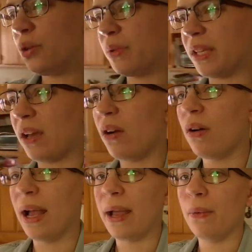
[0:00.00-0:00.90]
was like, all
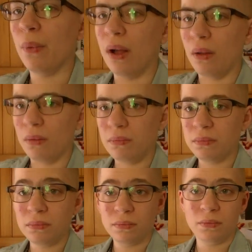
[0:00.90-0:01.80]
right, well,
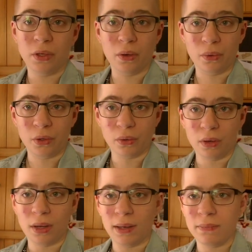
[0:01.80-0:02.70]
you know, you're
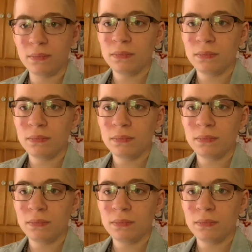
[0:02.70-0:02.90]
not,